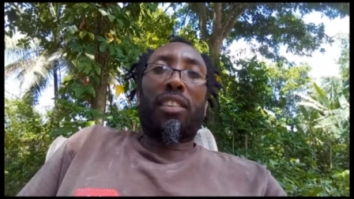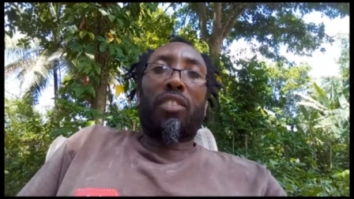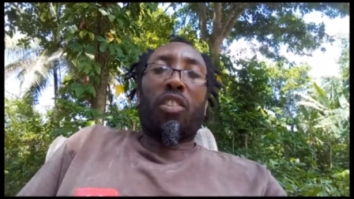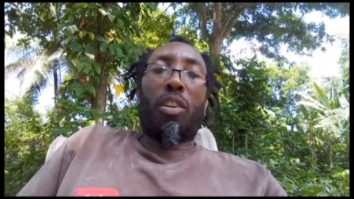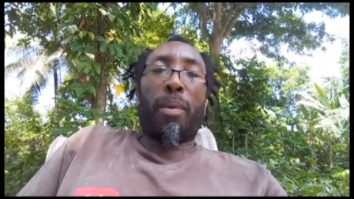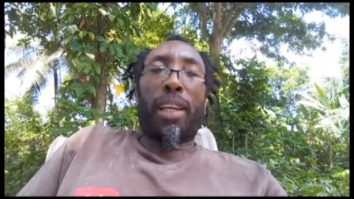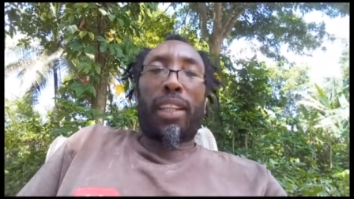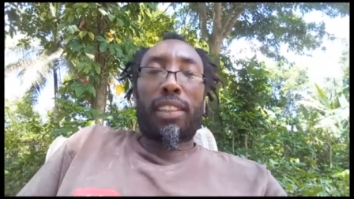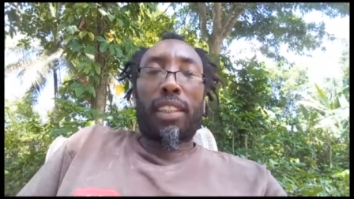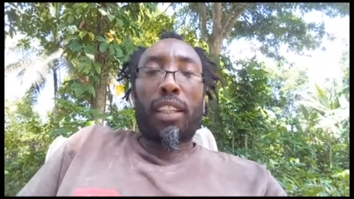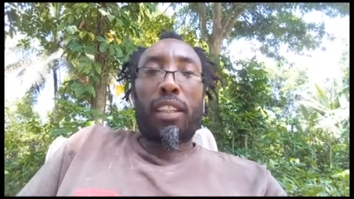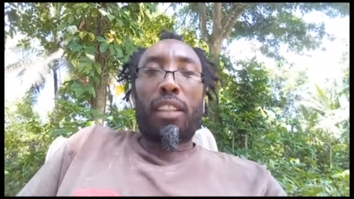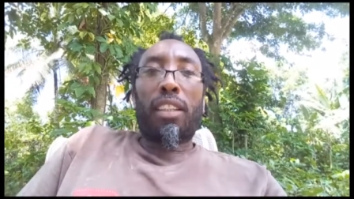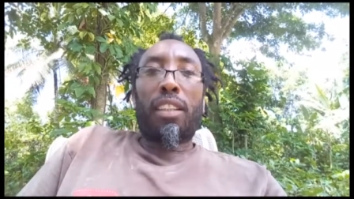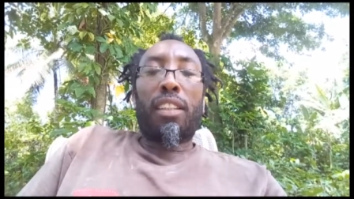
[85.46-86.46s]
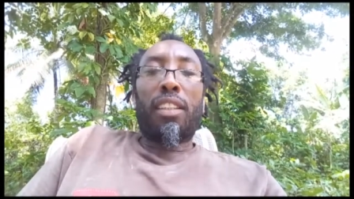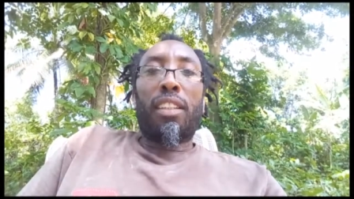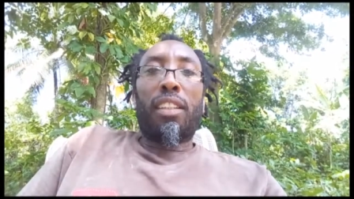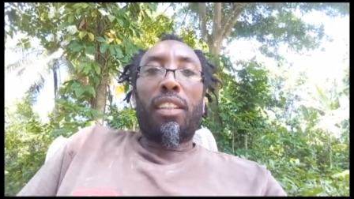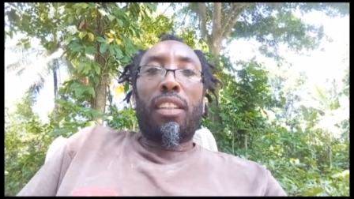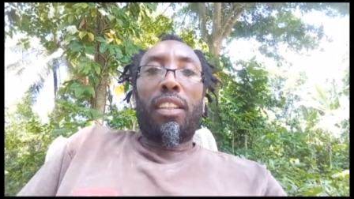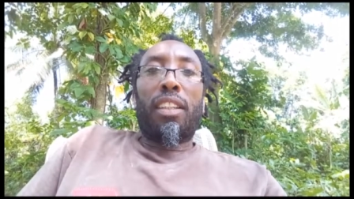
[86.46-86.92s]
So I may I say,
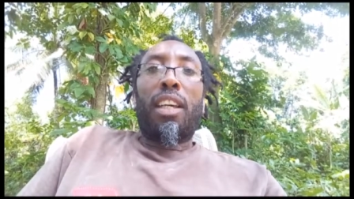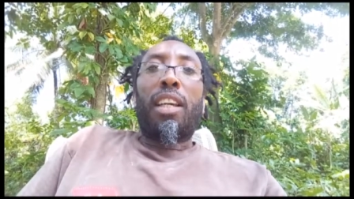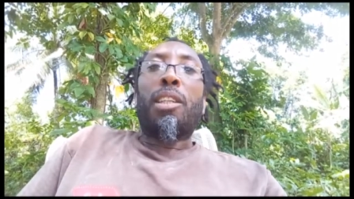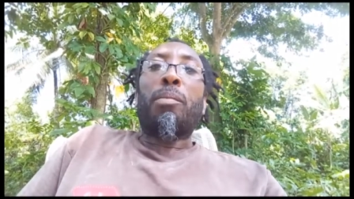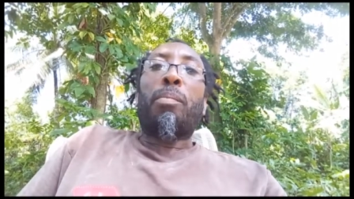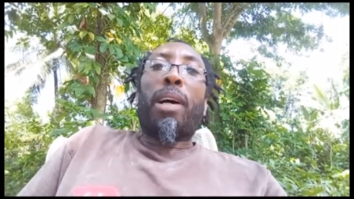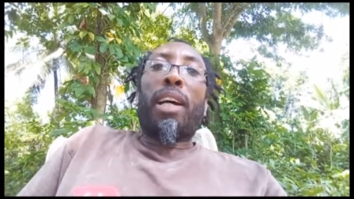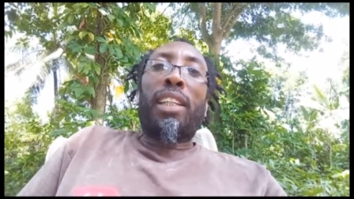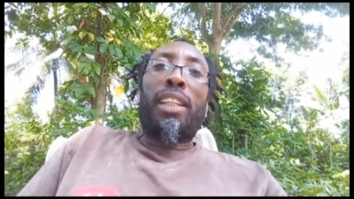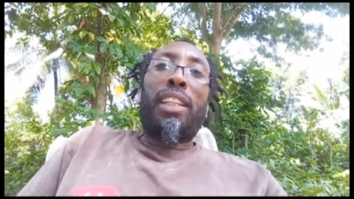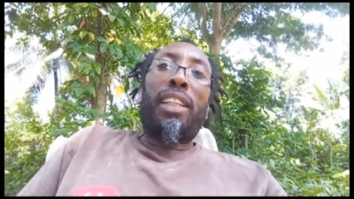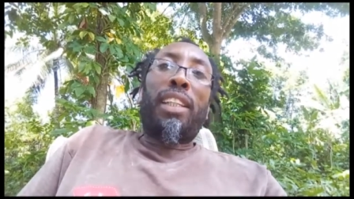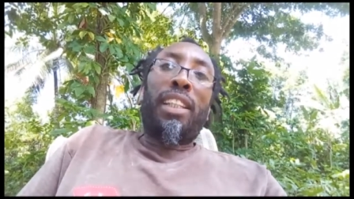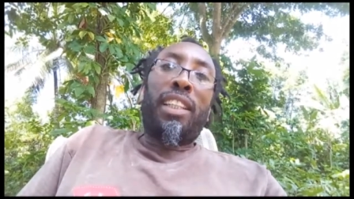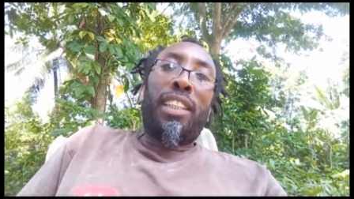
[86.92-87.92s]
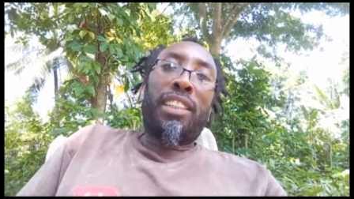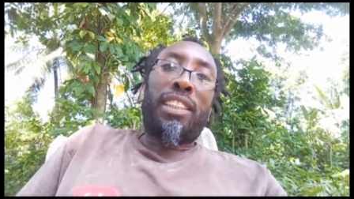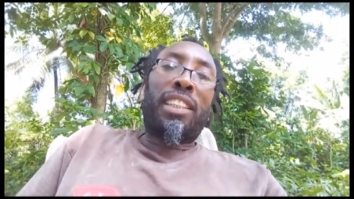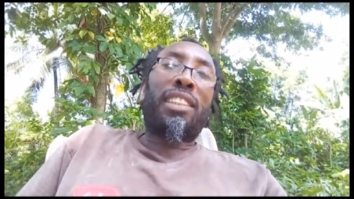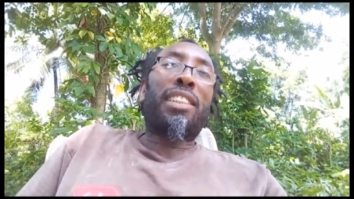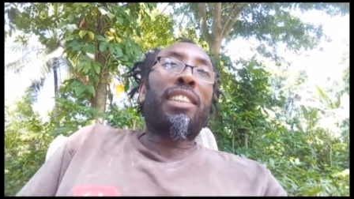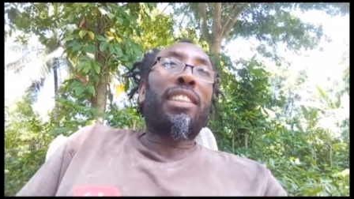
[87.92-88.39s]
the body heals
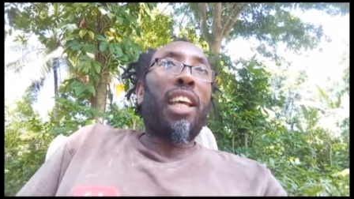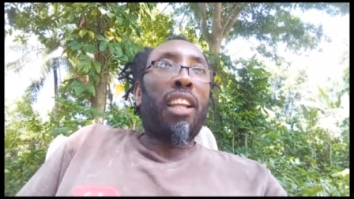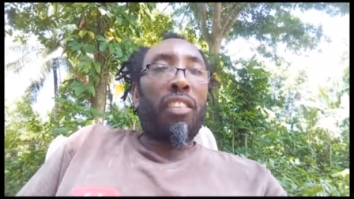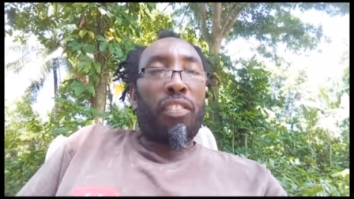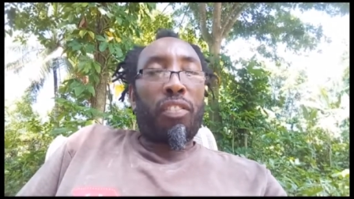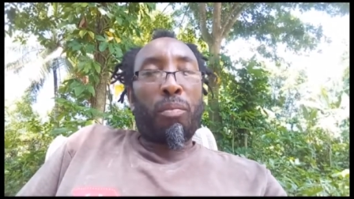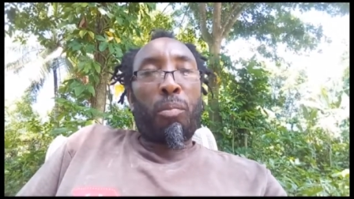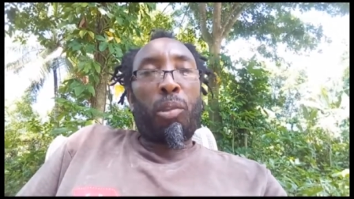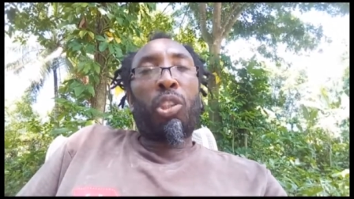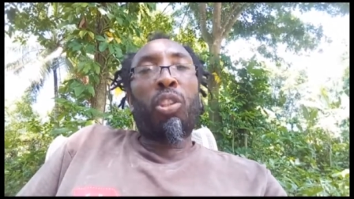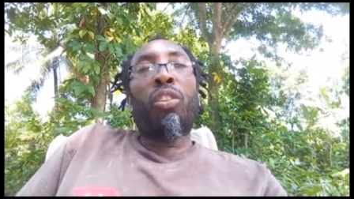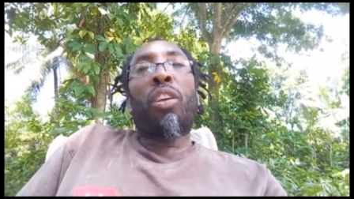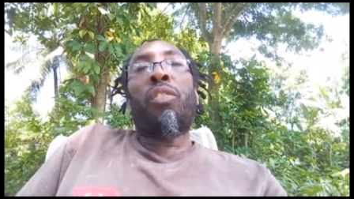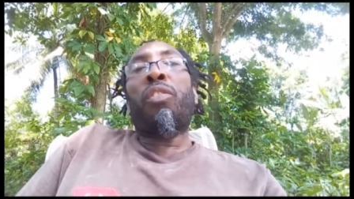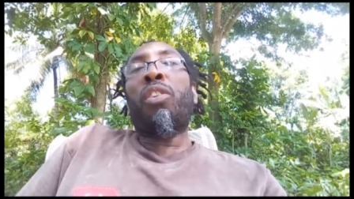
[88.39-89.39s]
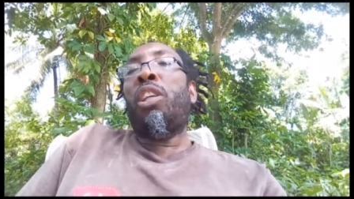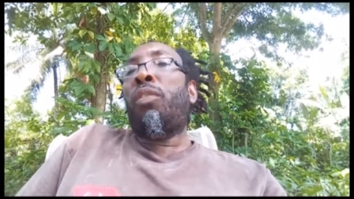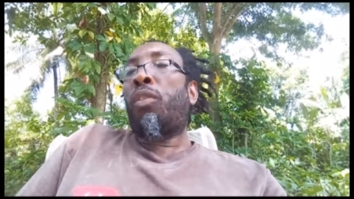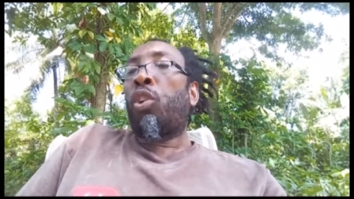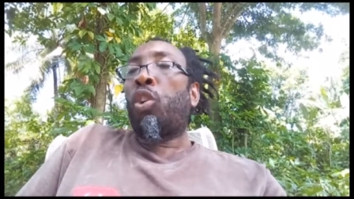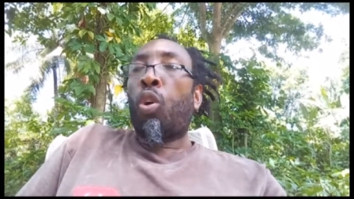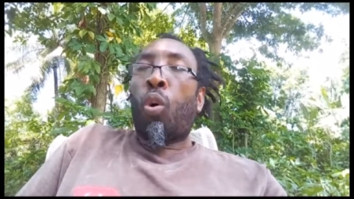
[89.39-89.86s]
itself, but you,
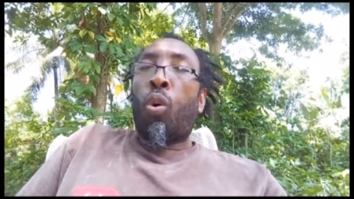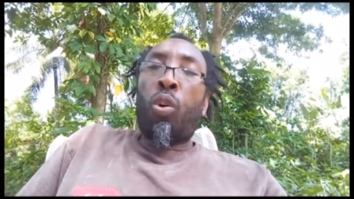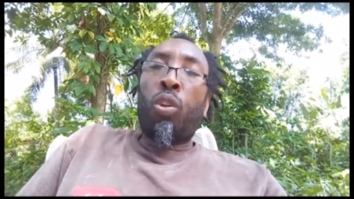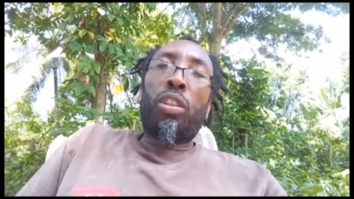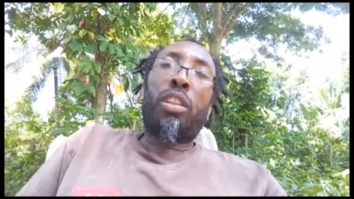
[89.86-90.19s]
if you don't